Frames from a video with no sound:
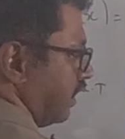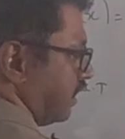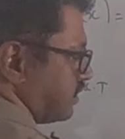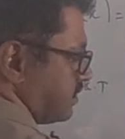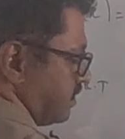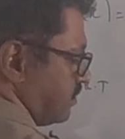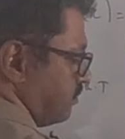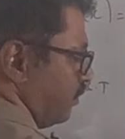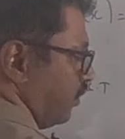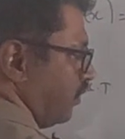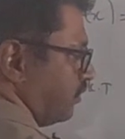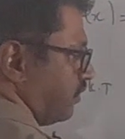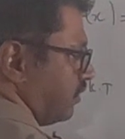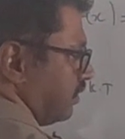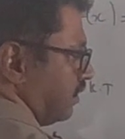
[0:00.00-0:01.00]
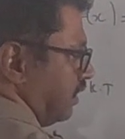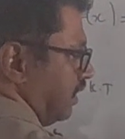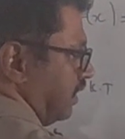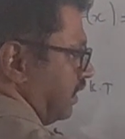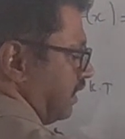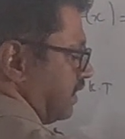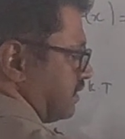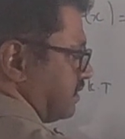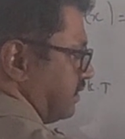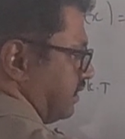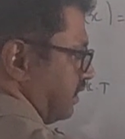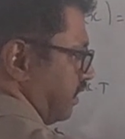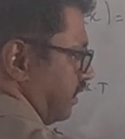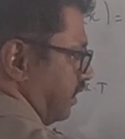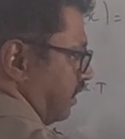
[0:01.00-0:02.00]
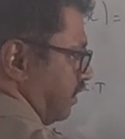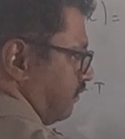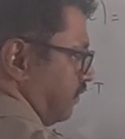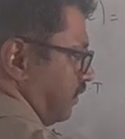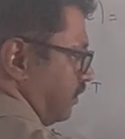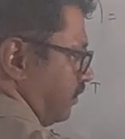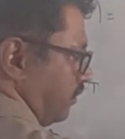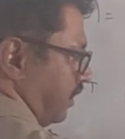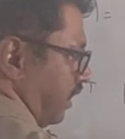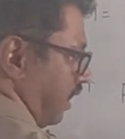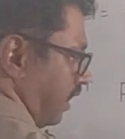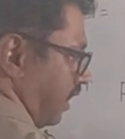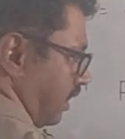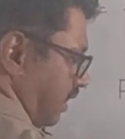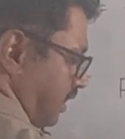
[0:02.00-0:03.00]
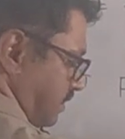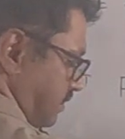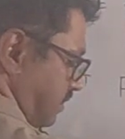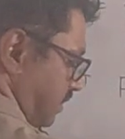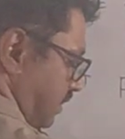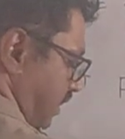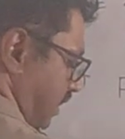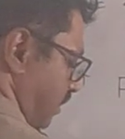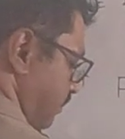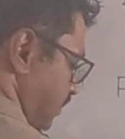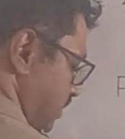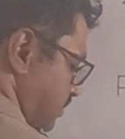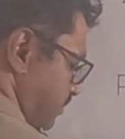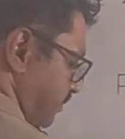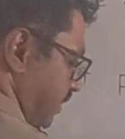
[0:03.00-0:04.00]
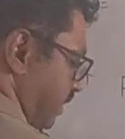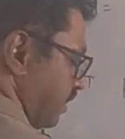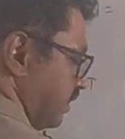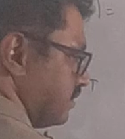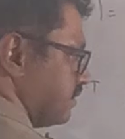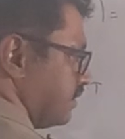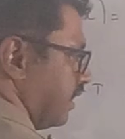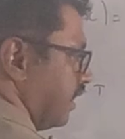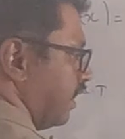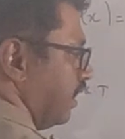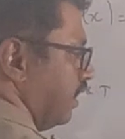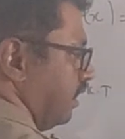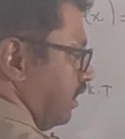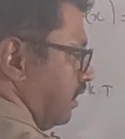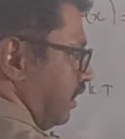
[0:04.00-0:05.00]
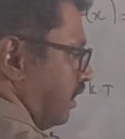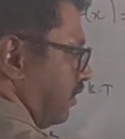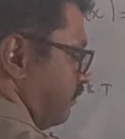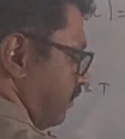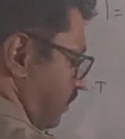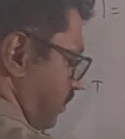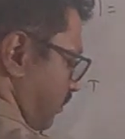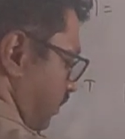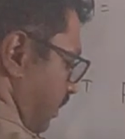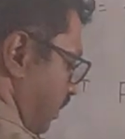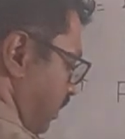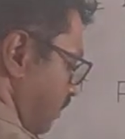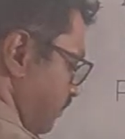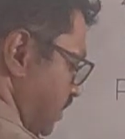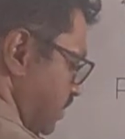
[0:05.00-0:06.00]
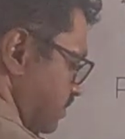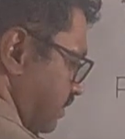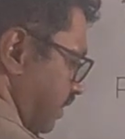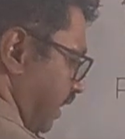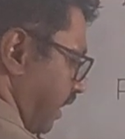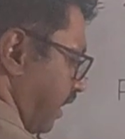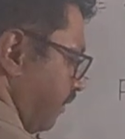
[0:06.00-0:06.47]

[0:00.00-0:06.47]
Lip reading: X is both less than or equal to a. Less than a means minus a, equal to a means a.